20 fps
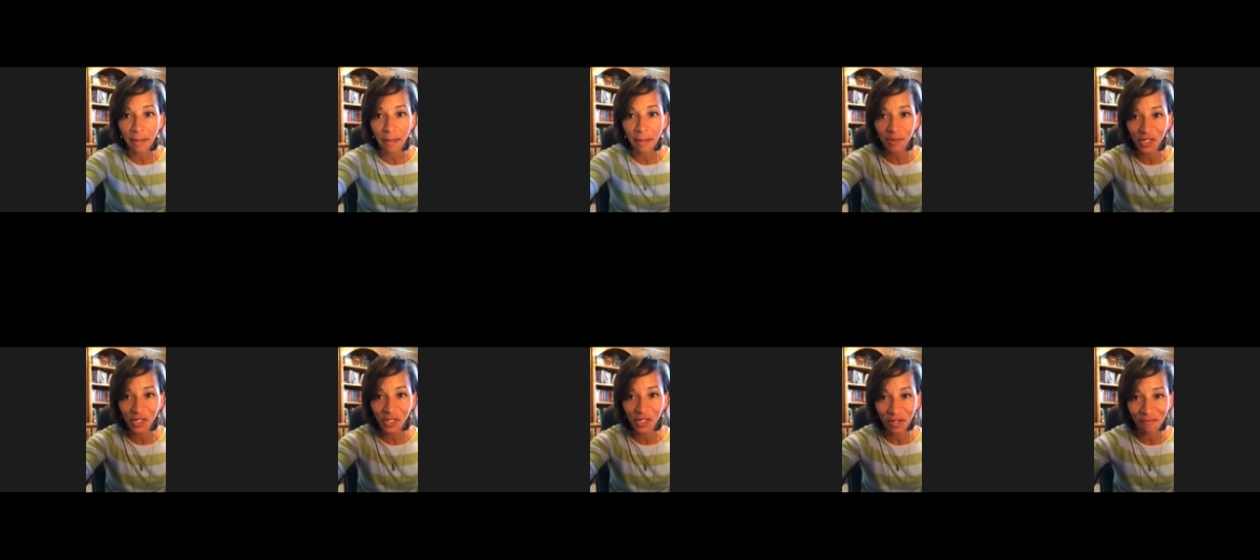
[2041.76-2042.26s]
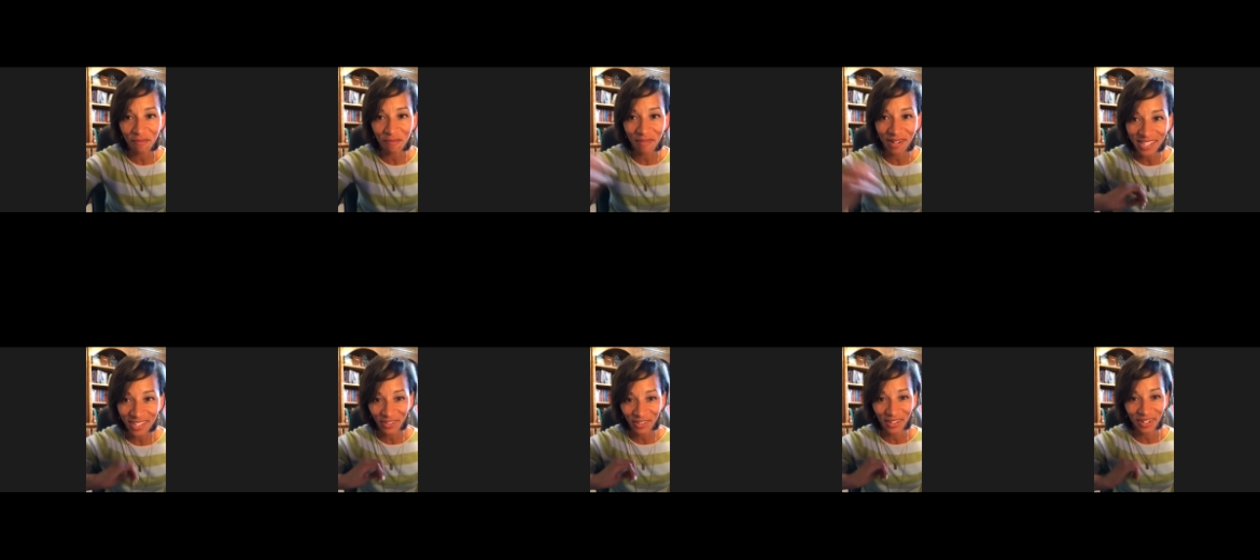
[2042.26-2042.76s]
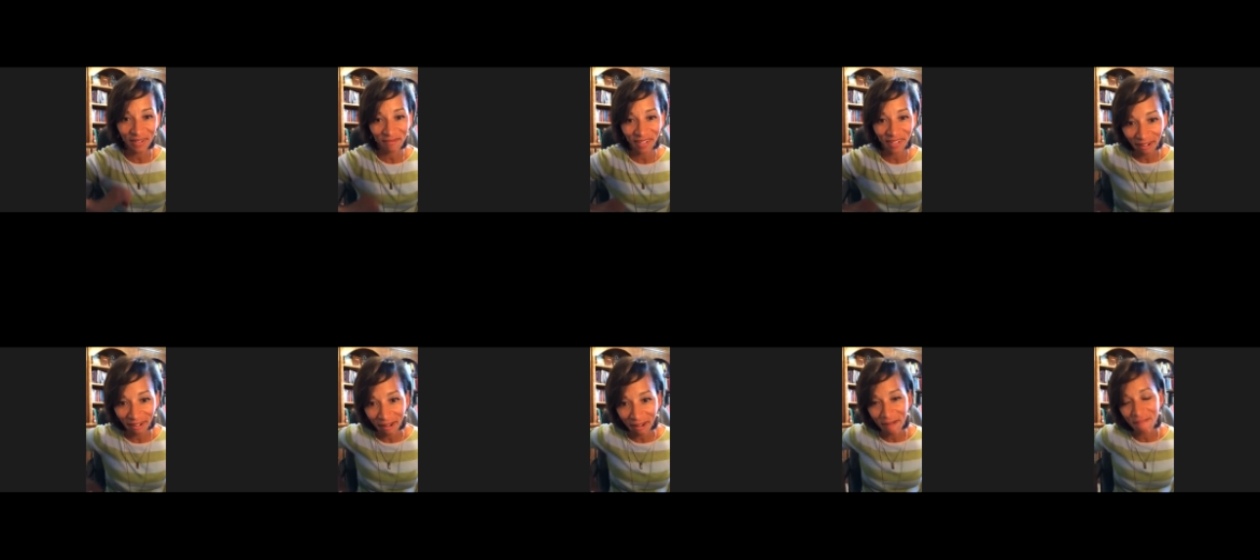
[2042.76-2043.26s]
sharing my screen. I'm going to
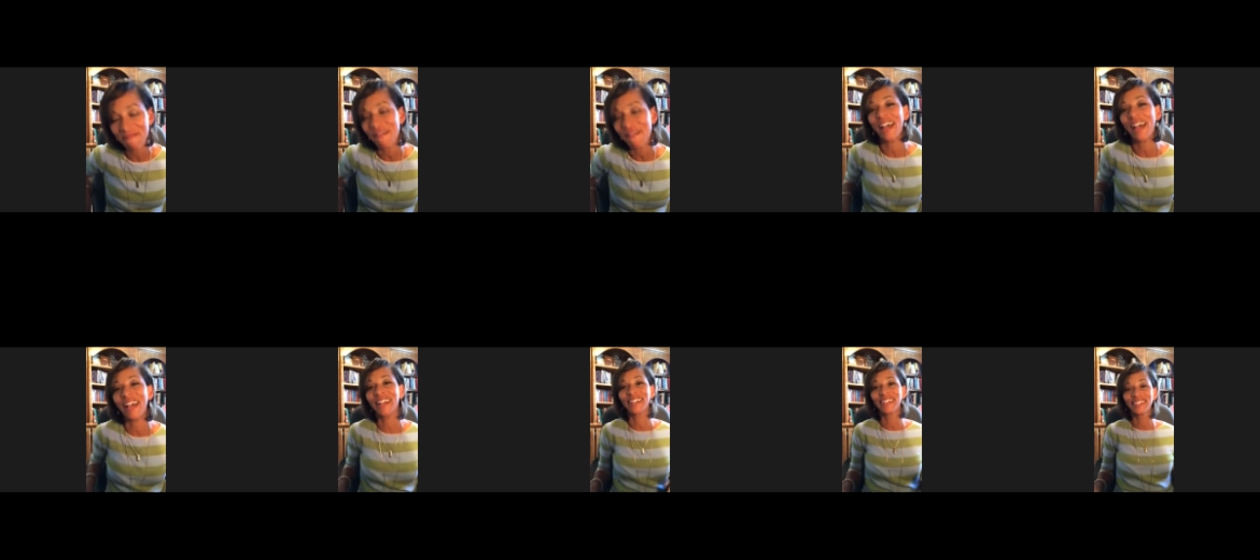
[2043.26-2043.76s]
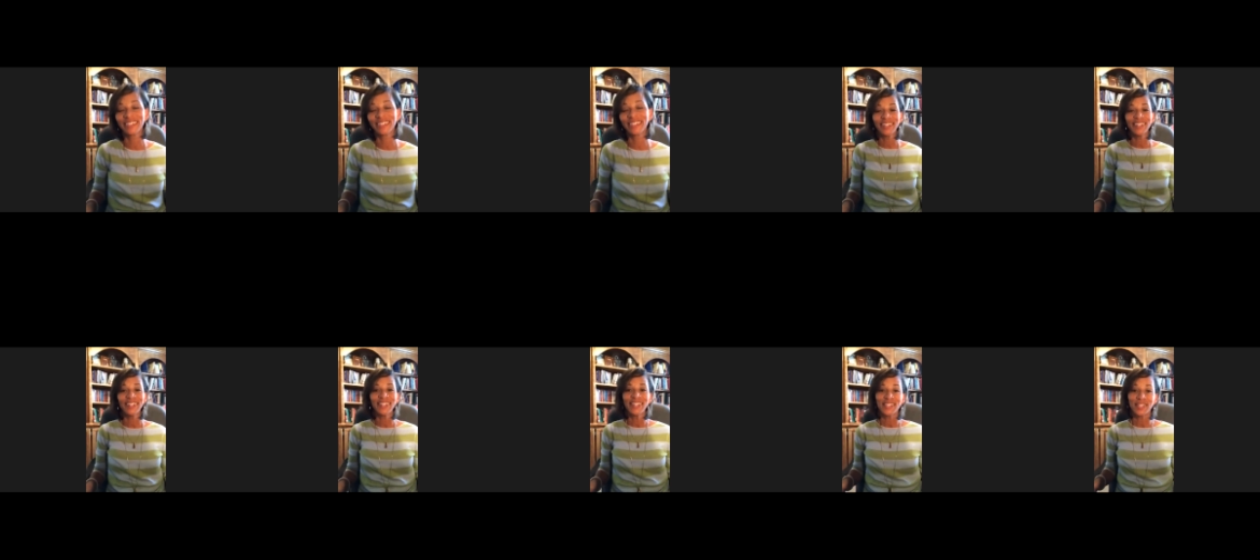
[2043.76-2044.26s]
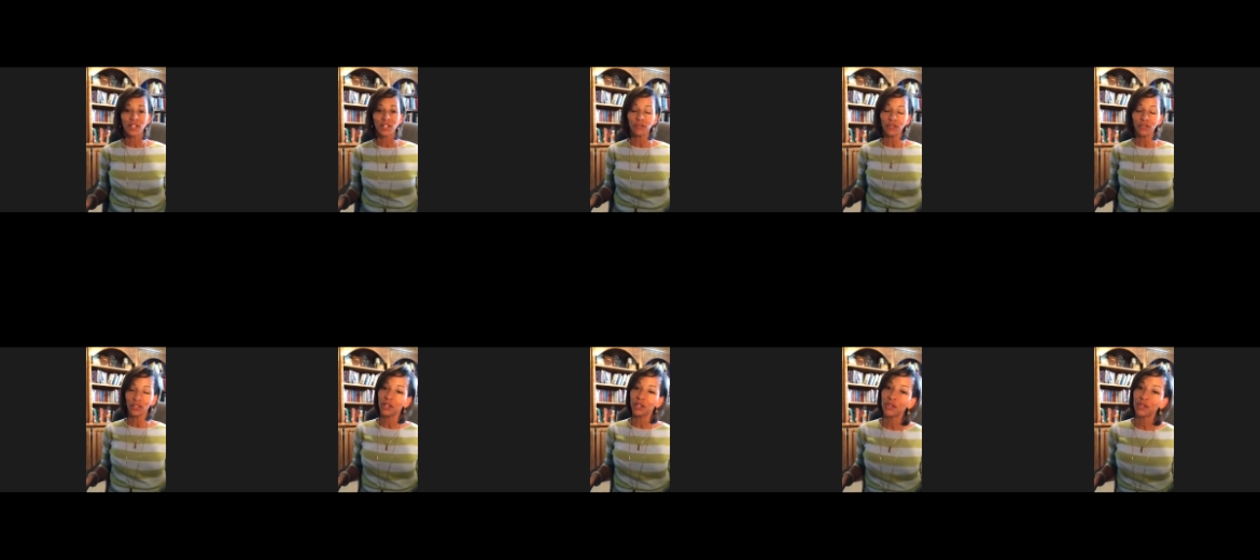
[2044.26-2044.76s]
come back. So for
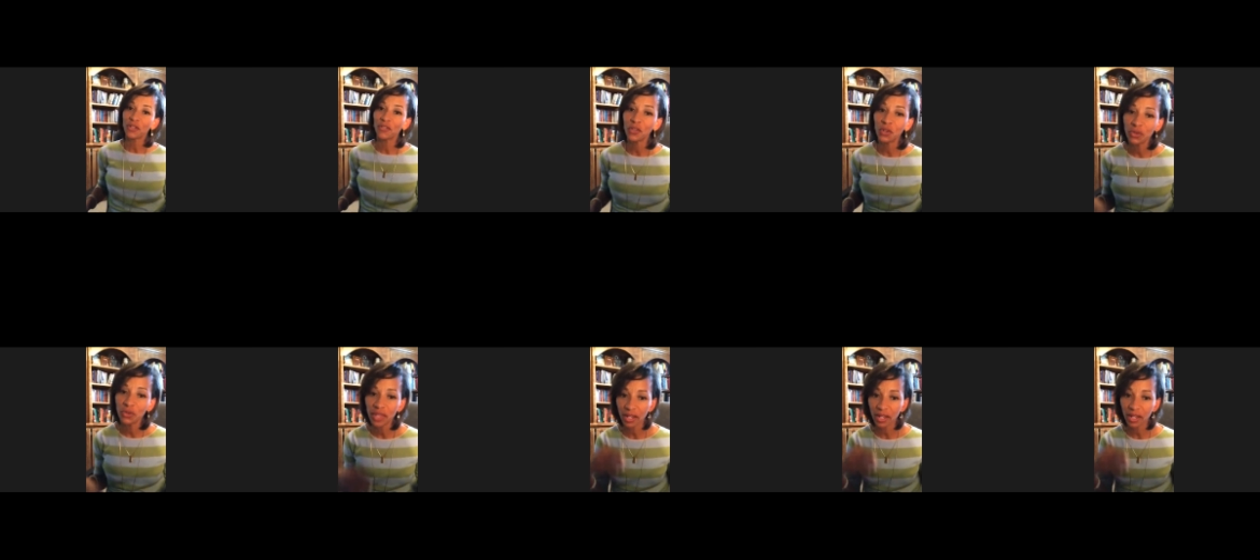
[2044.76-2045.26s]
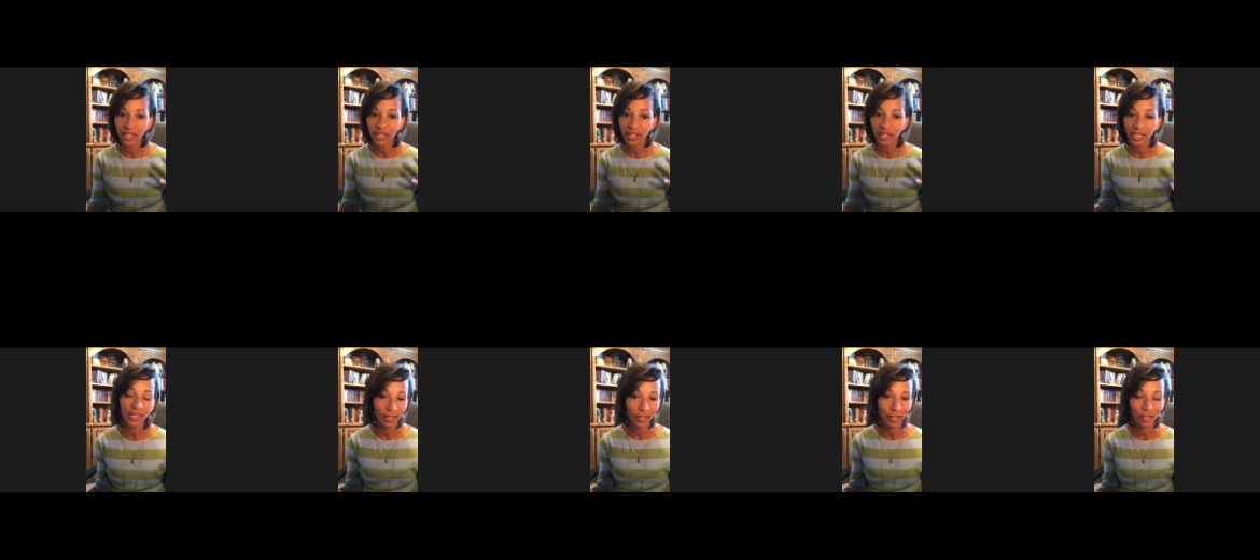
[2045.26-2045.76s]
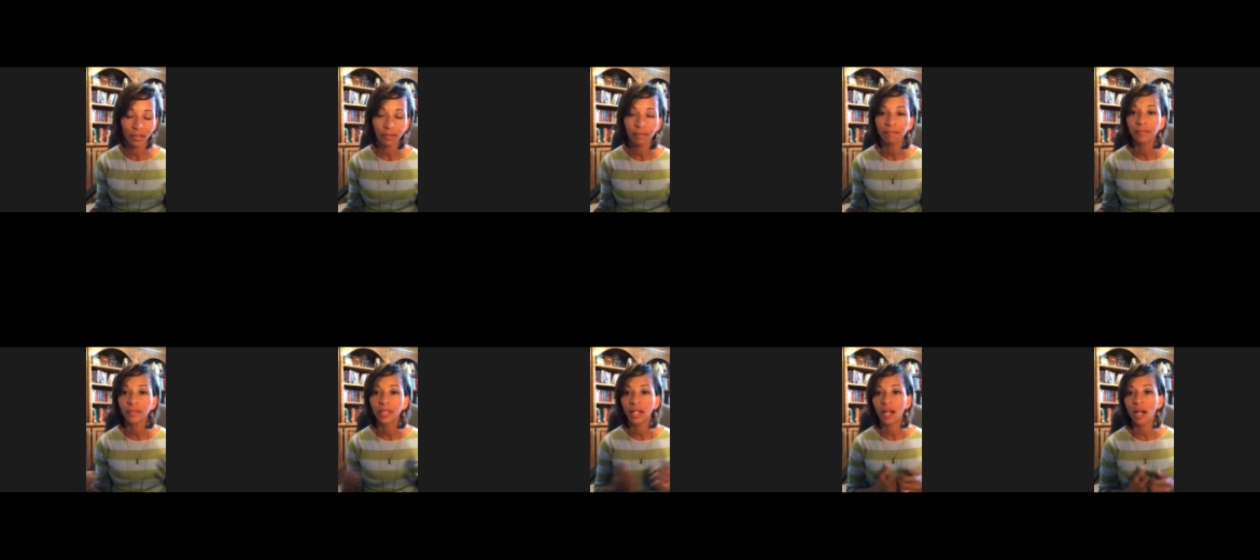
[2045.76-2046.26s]
those of you that are here,
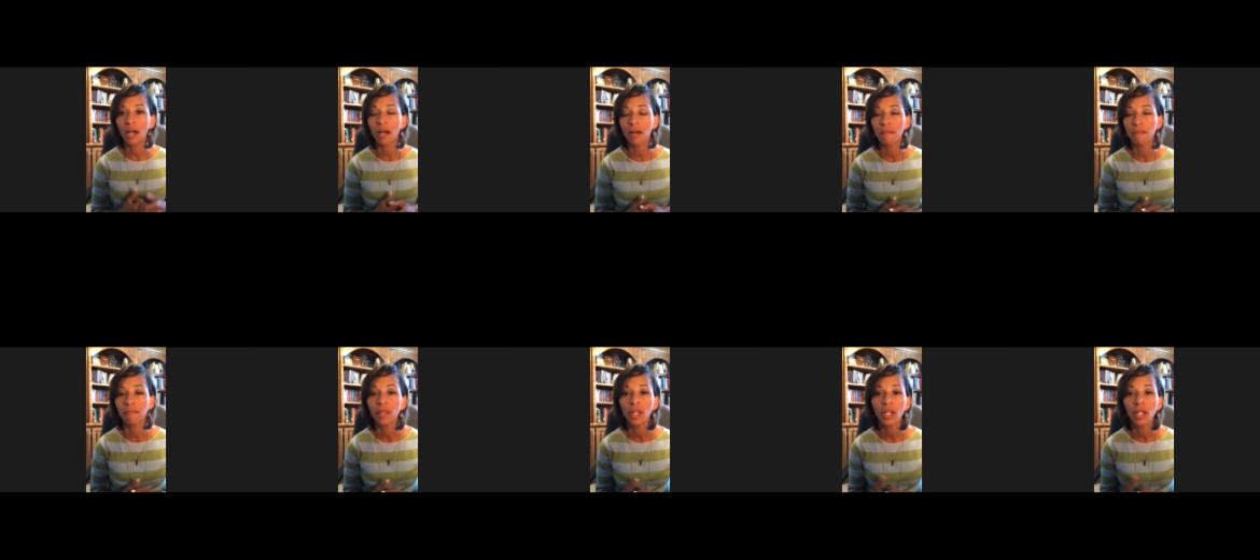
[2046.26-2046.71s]
um,